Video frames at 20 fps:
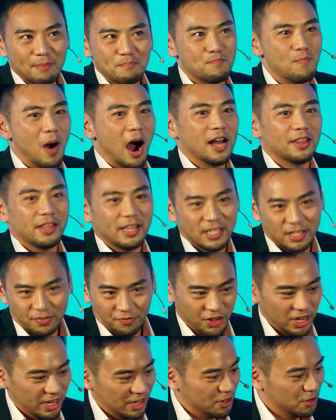buy these
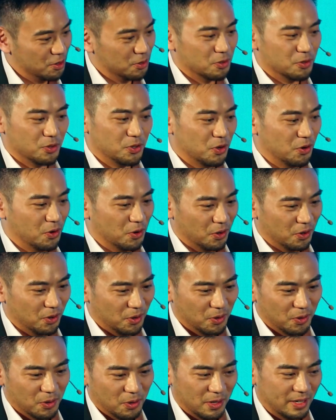vehicles
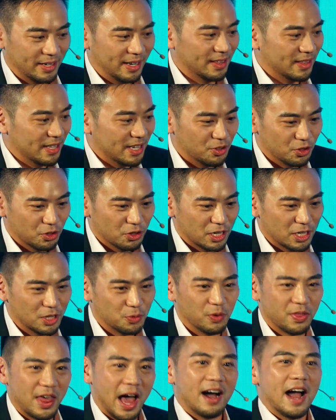or get these units
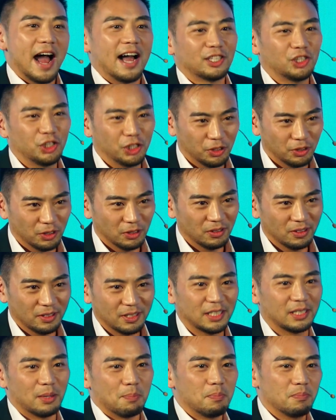without actual
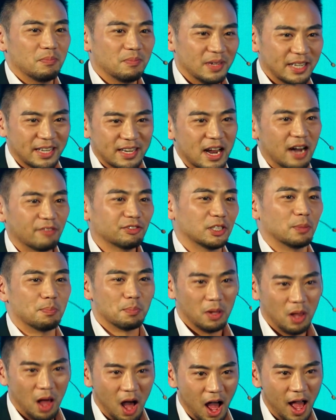enough
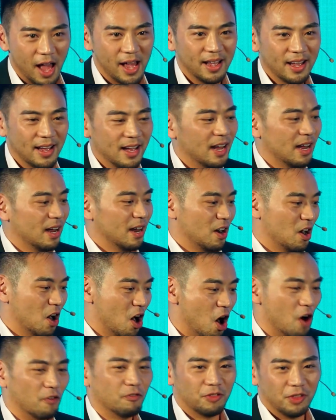supply
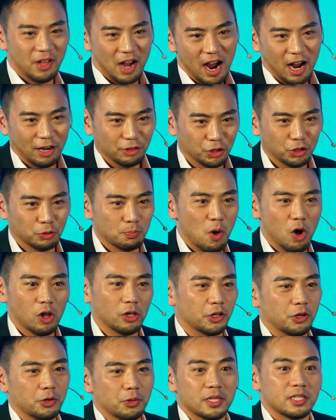of the hydrogen
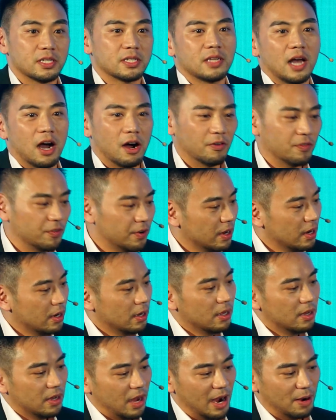molecule itself,
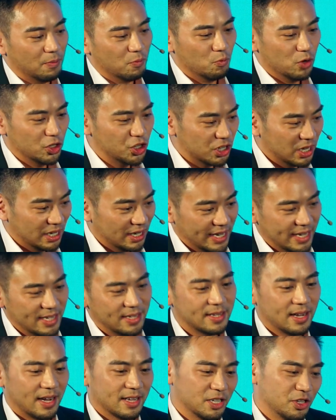which
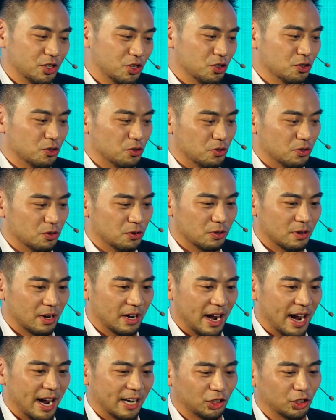leads us to
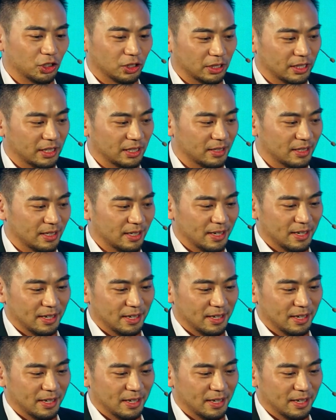actually